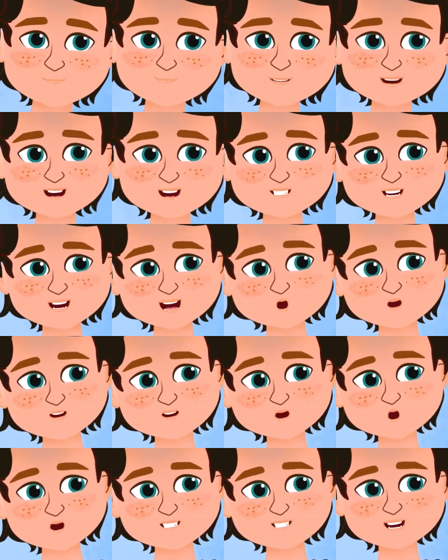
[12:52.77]
"Around
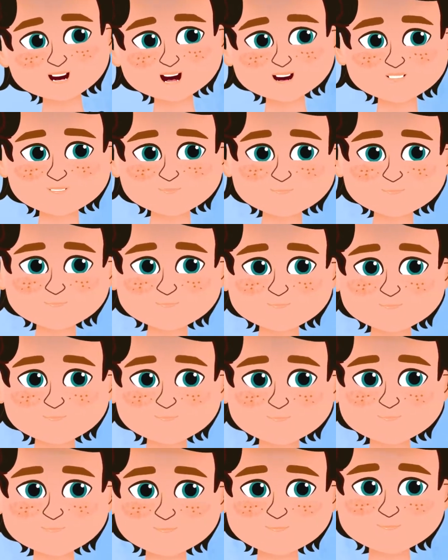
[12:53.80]
50," he said.
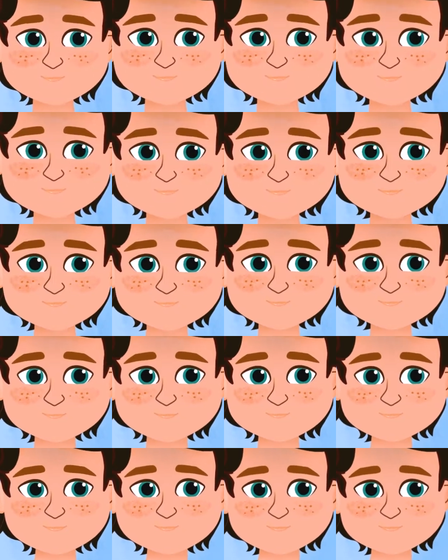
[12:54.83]
I was shocked.